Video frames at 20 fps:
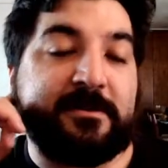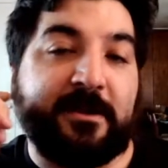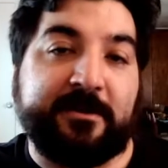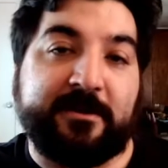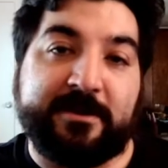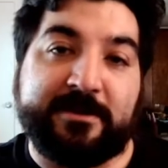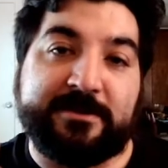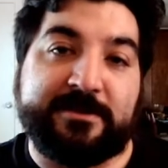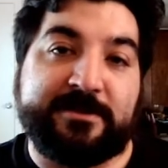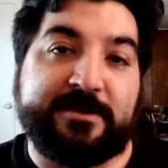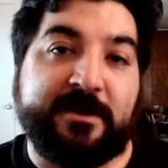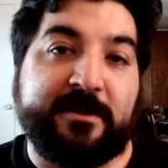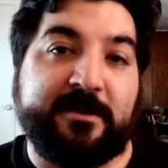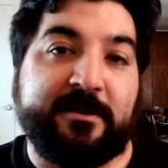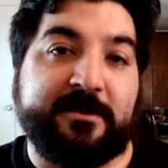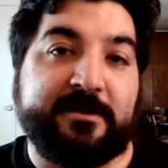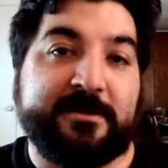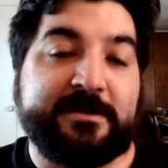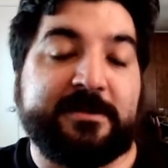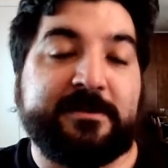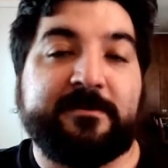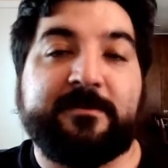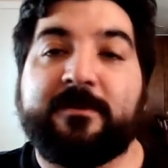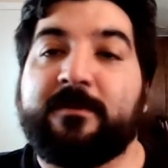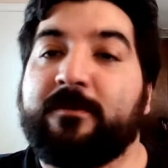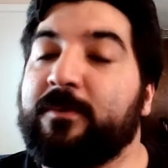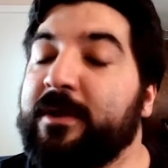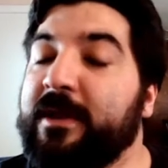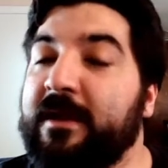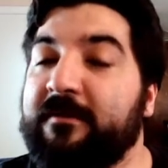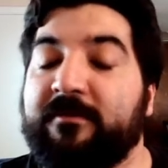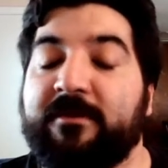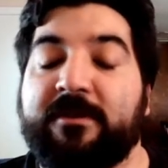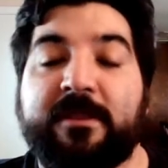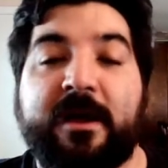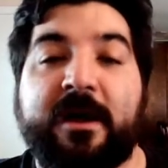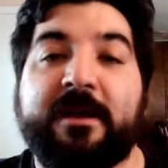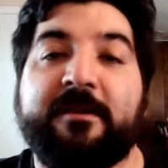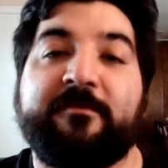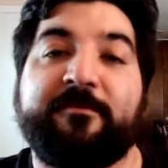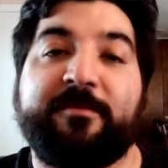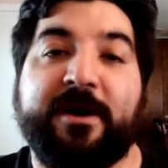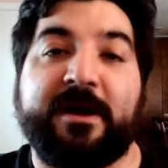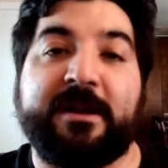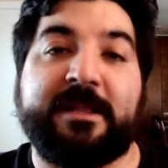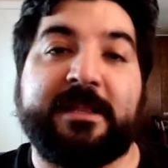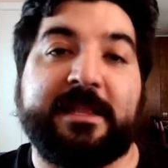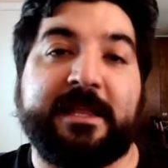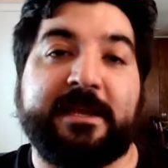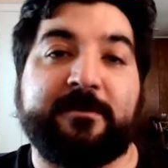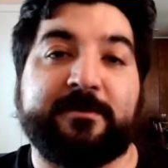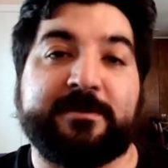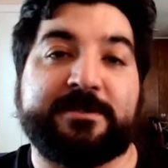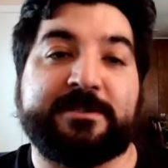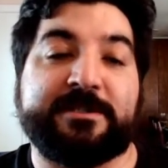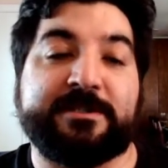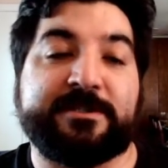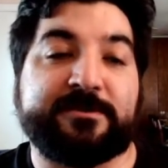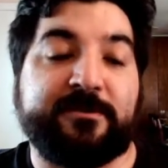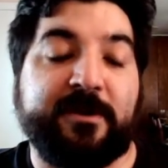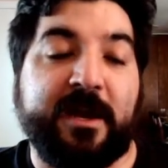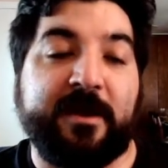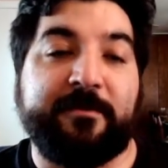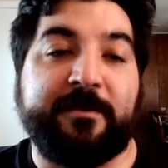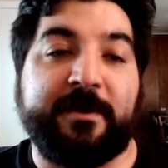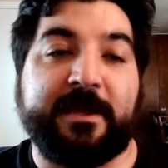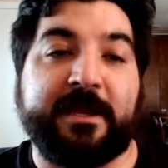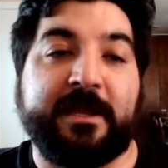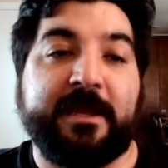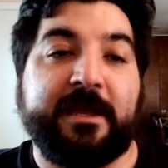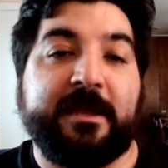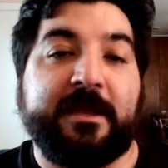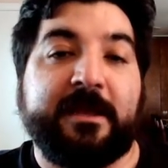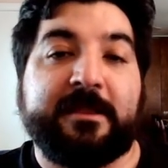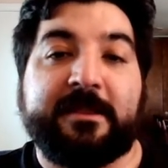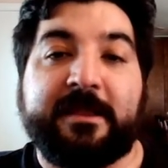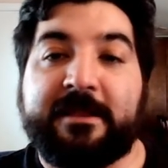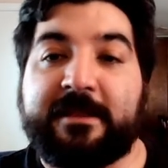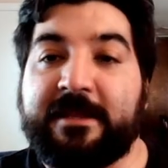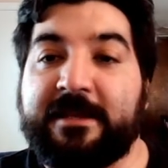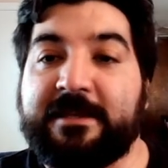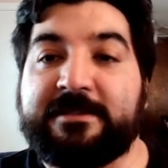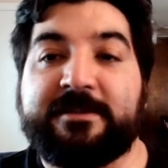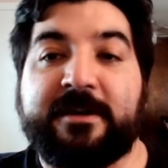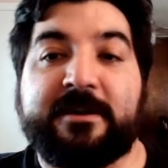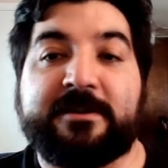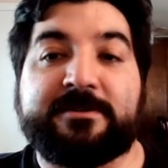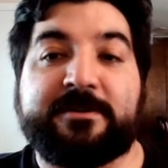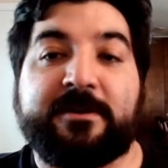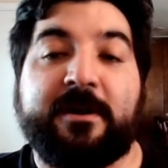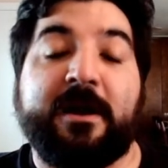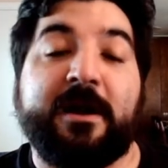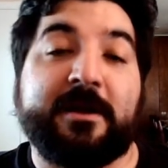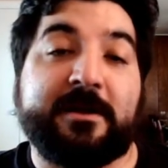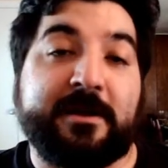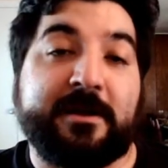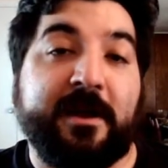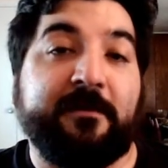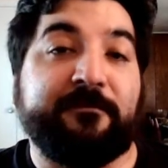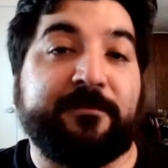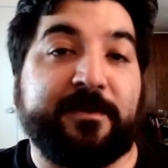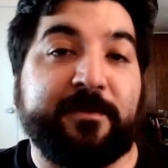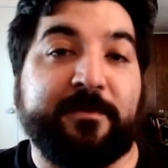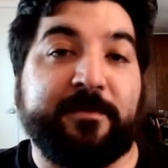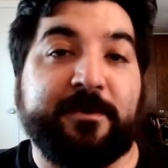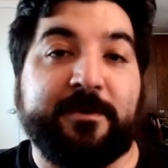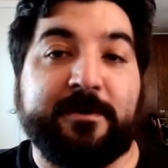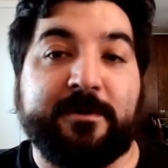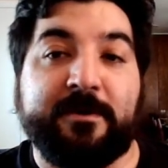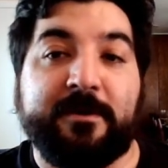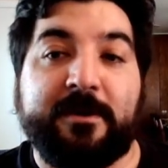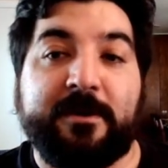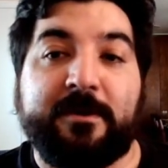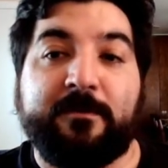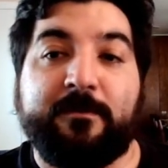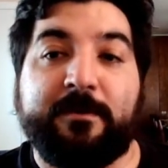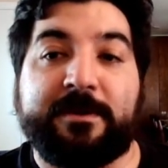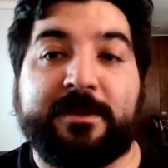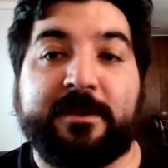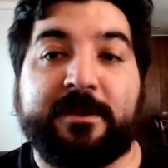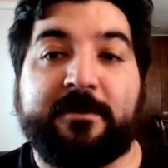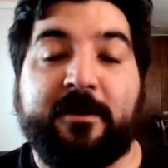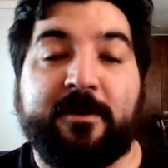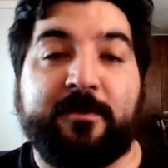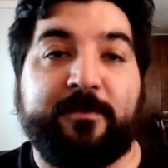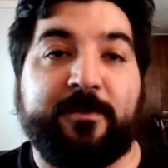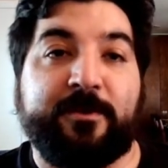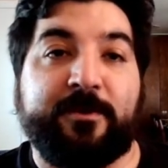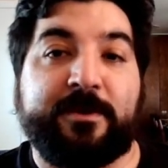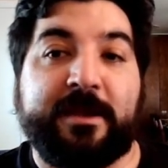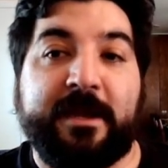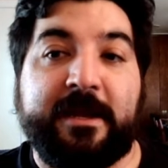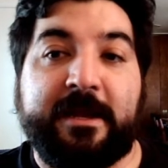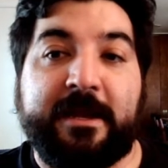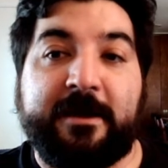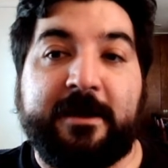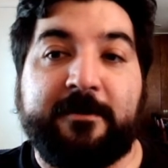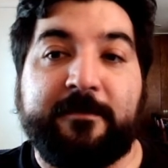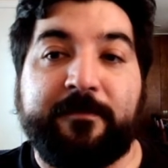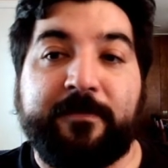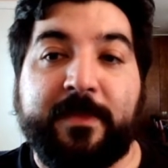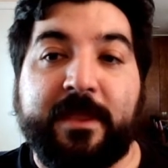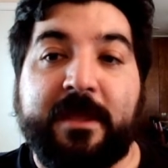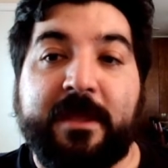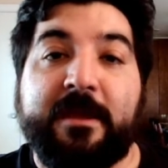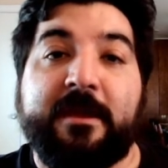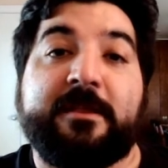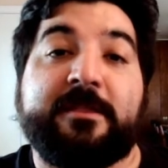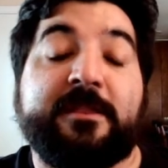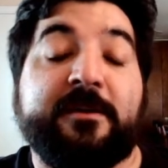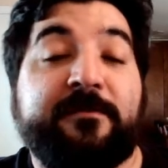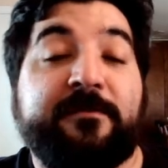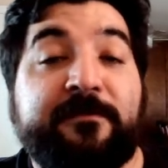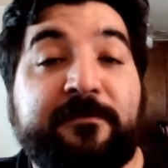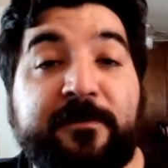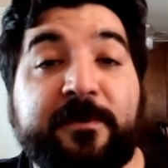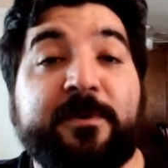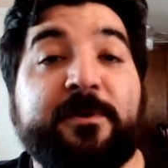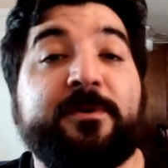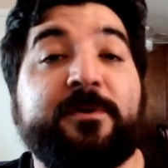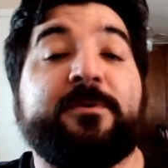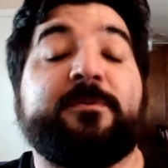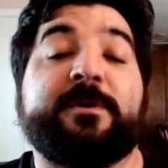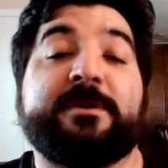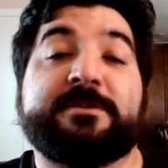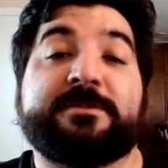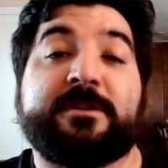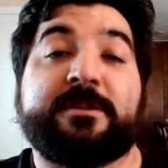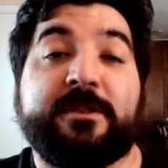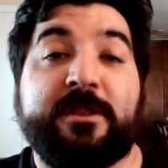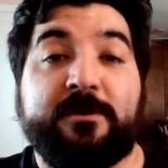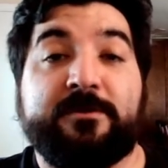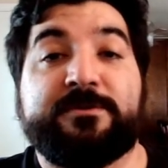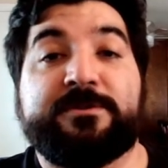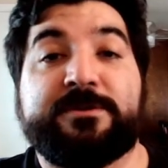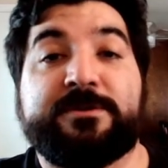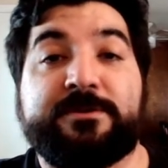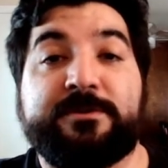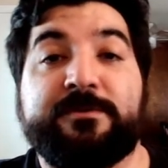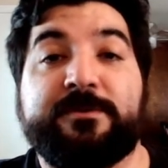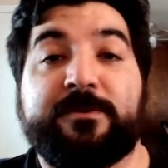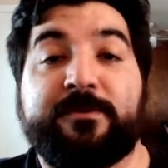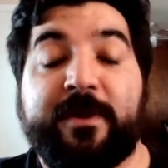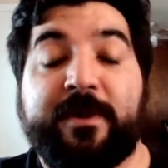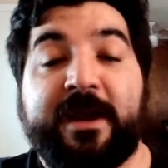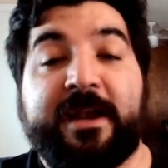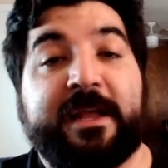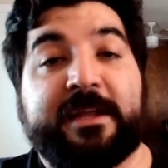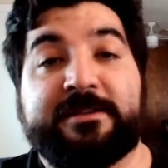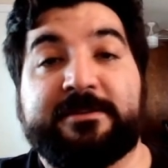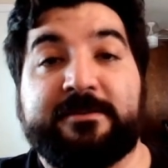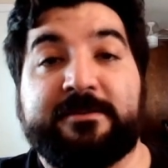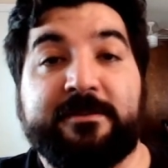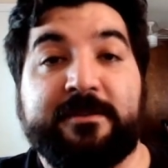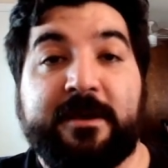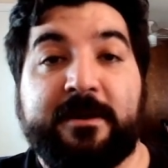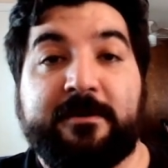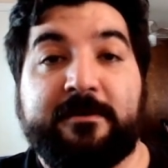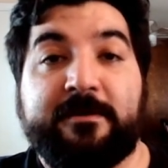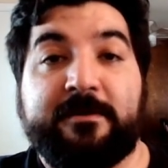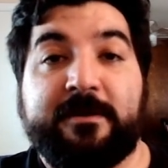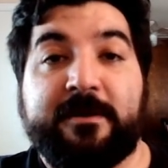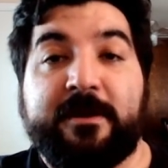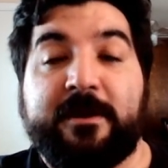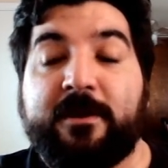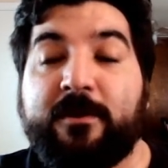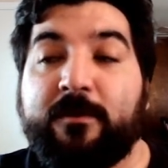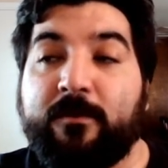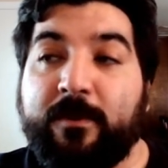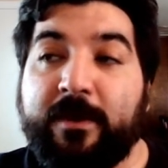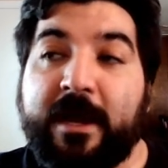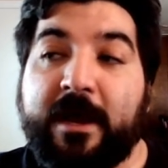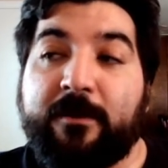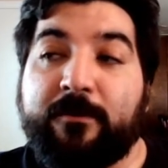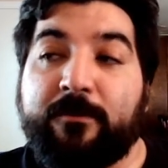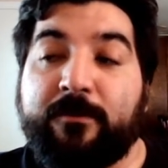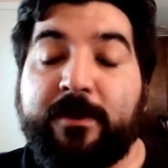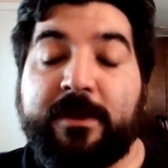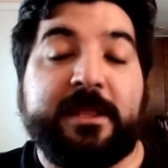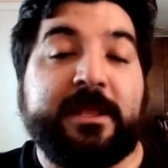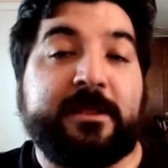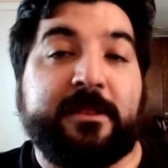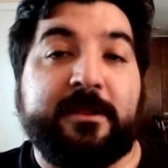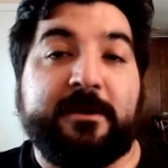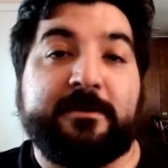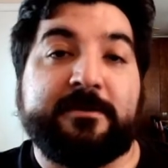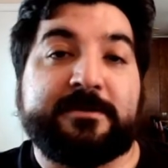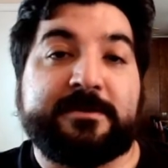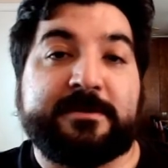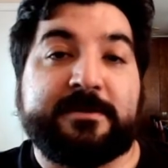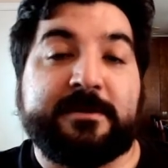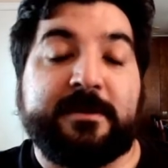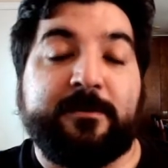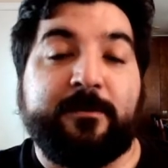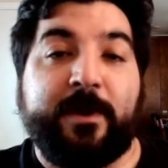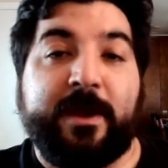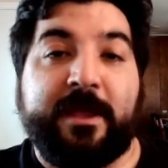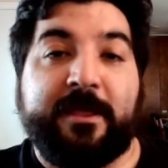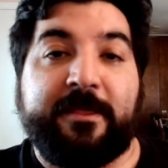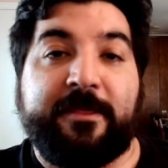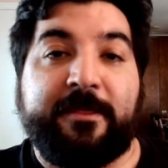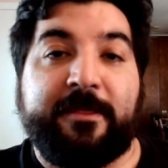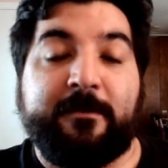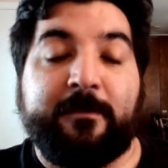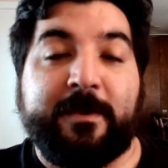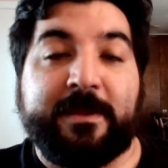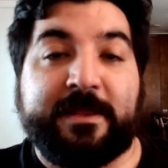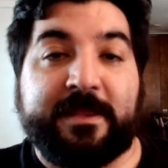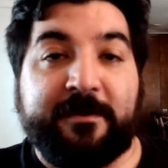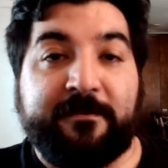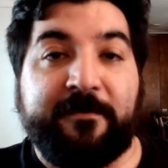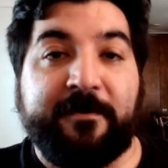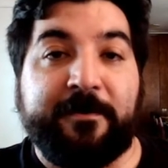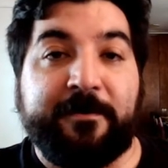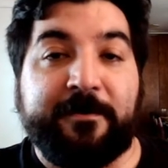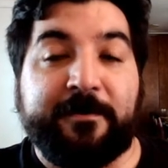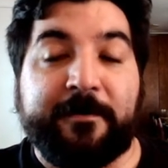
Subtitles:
concerned. We have a lot of body language describing that these dogs are uncomfortable with the cardboard cutout. The food was close to the right answer though. We got really close with the food.